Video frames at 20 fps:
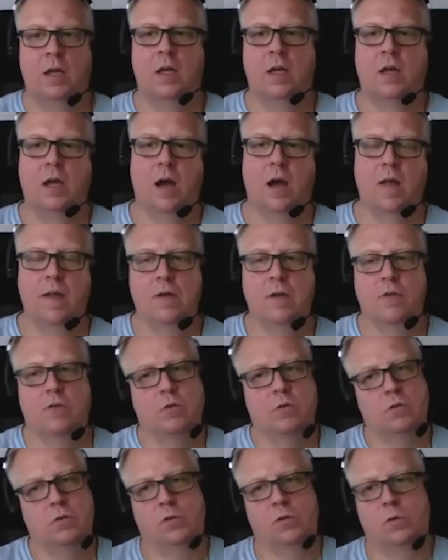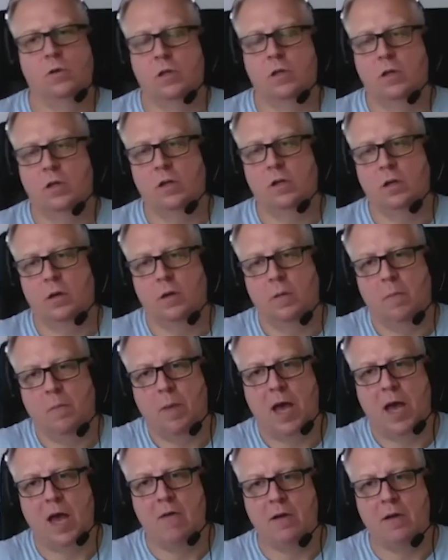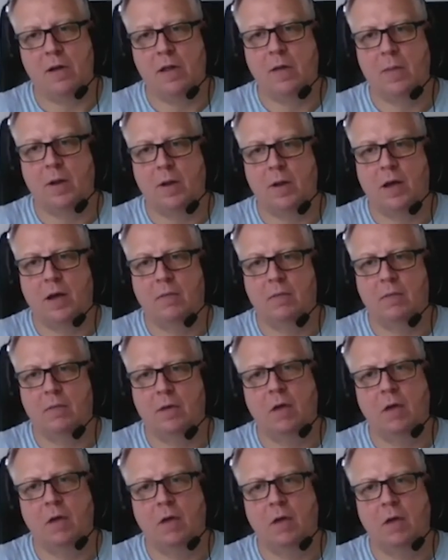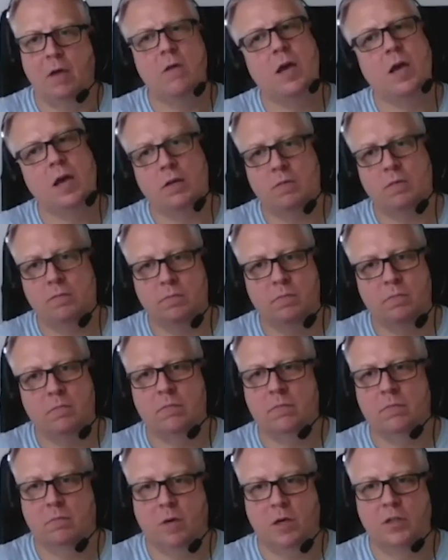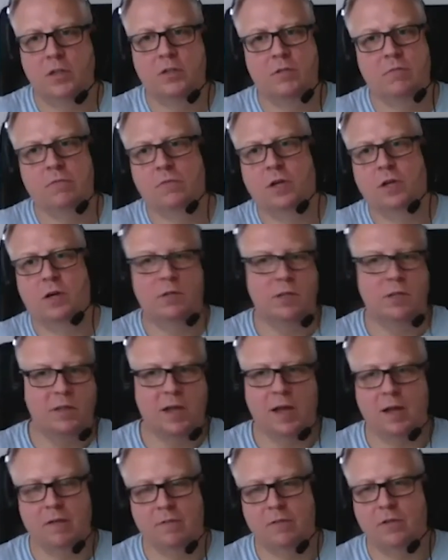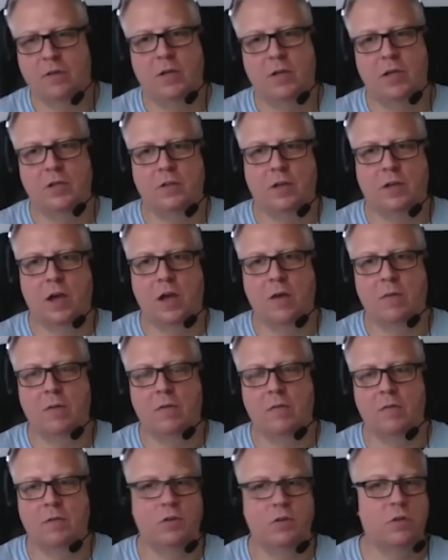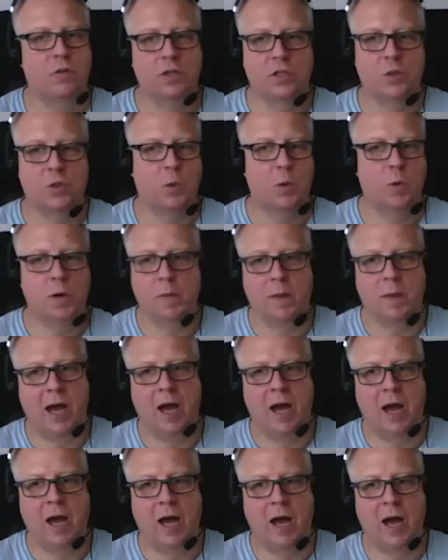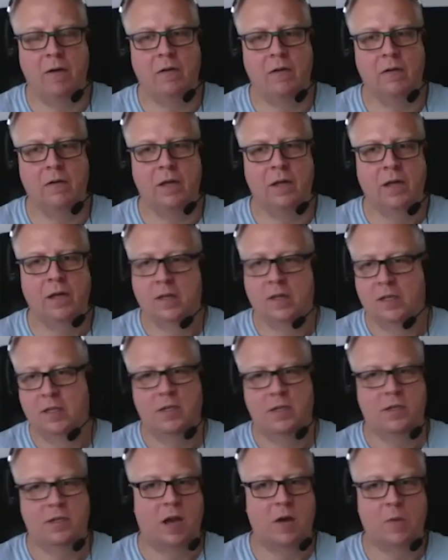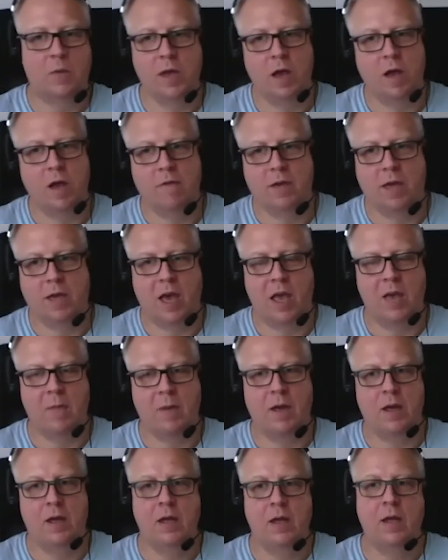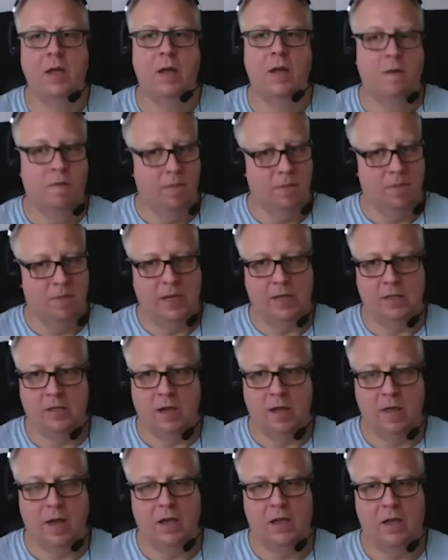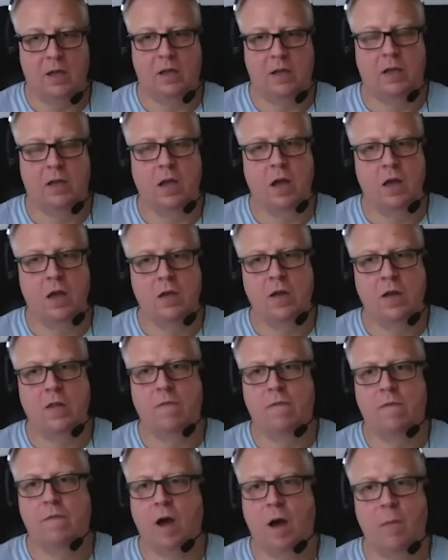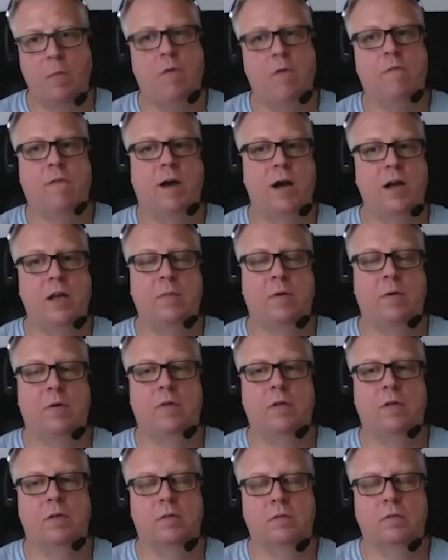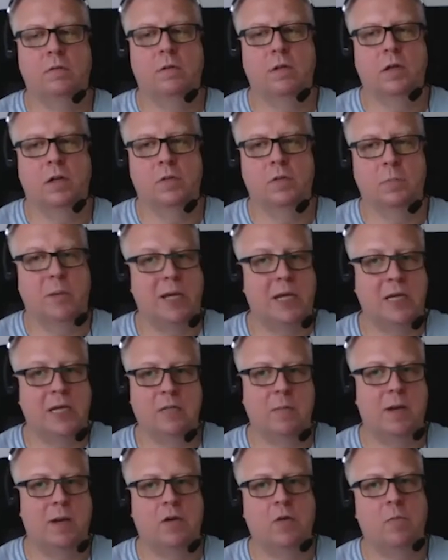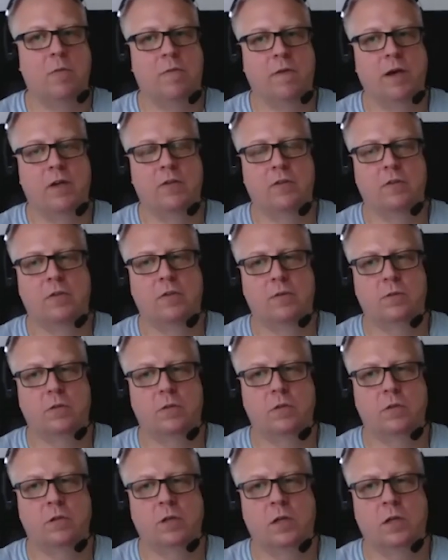And then you'll talk to another parent and they'll be like, oh, yeah, my child did that 2 years ago and it's nothing to worry about. And this is how we overcame it. Things like that, you know, they're far more valuable than, you know, speaking to medical professionals.